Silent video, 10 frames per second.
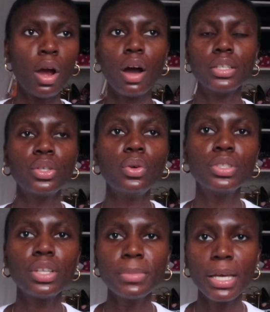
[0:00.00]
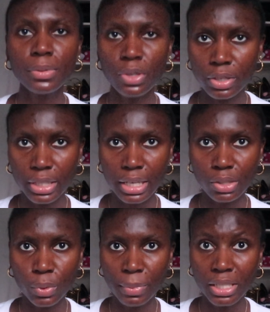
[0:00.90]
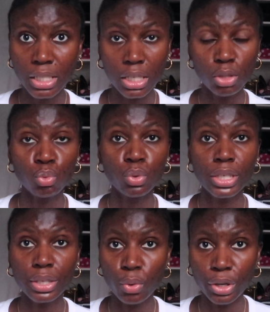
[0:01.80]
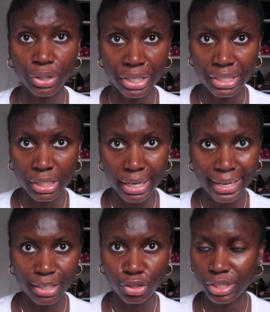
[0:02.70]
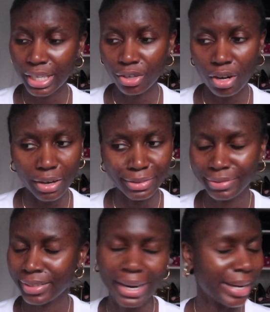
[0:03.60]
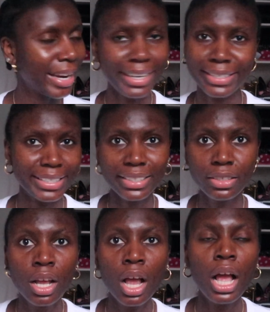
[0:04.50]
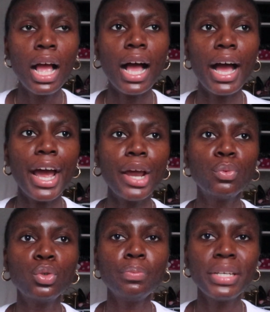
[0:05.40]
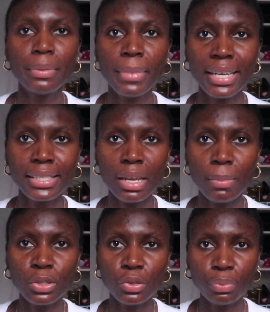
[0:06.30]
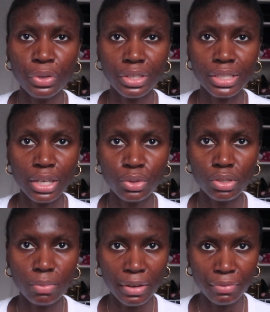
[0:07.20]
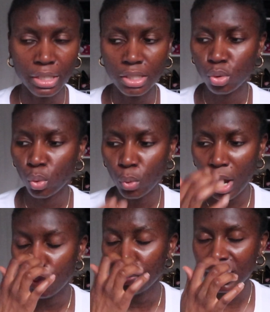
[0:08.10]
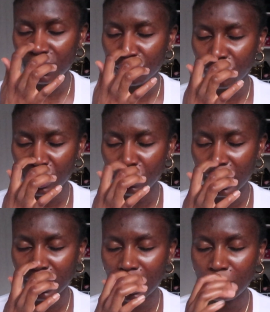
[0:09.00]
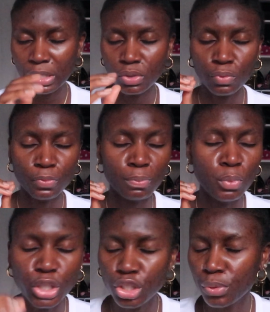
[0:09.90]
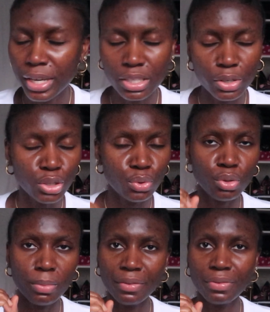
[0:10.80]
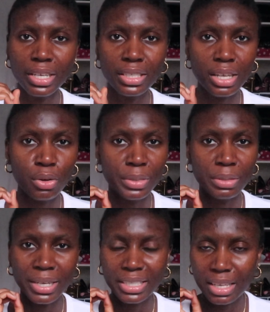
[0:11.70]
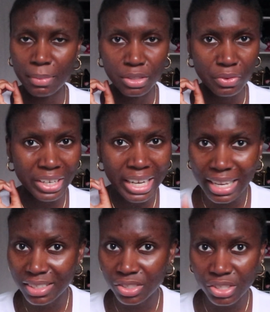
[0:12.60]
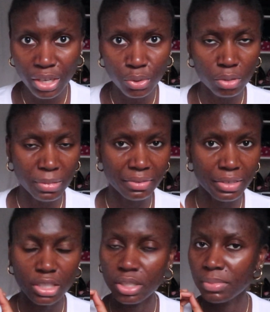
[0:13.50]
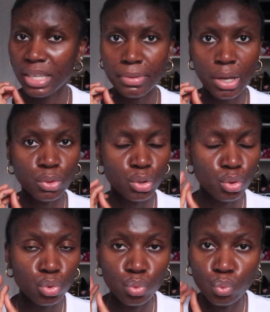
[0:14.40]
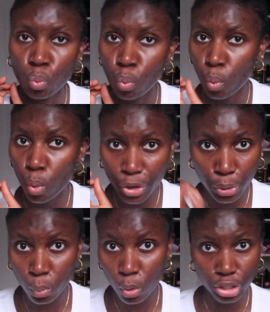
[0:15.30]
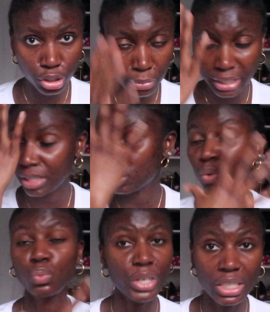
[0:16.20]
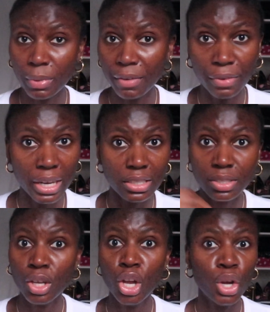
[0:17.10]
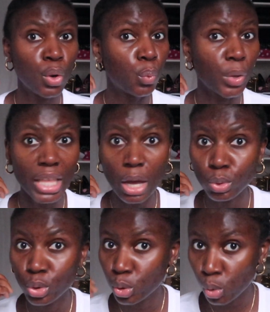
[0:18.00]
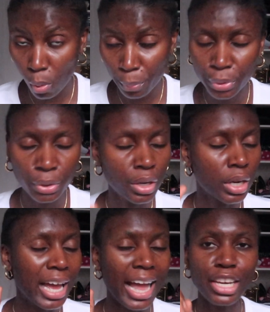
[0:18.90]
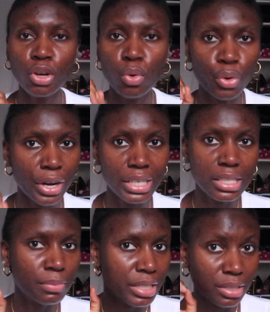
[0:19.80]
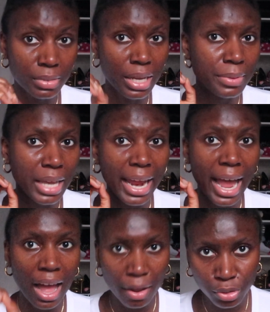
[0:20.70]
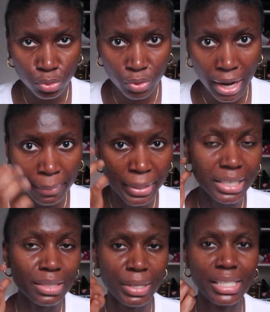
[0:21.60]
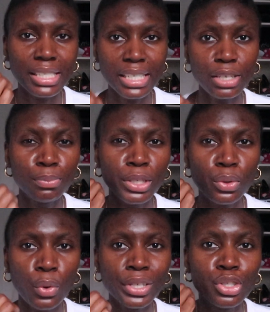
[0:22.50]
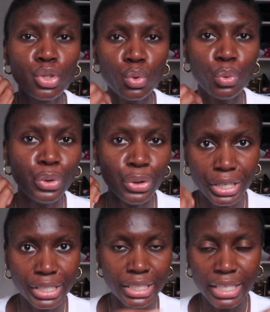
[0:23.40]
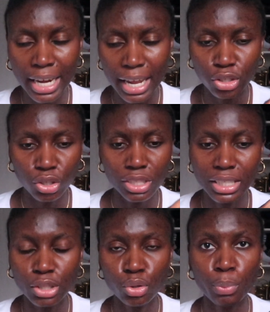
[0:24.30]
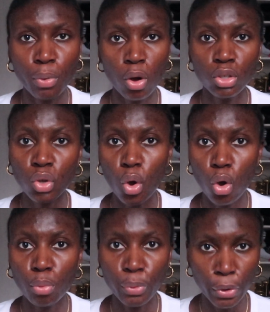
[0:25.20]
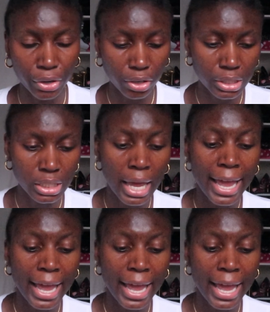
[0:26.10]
so sometimes on days when my skin is really going crazy and I just I can't deal, I will minimize the amount of products I use on my face. So I will minimize the amount of moisturizer I use on my face. I will minimize the amount of cleansers I use on my face. Sometimes I will just do water wash, meaning I just rinse my face without soap. I know, crazy, but sometimes I have to do that because my skin be going so crazy that I just need to pause all products.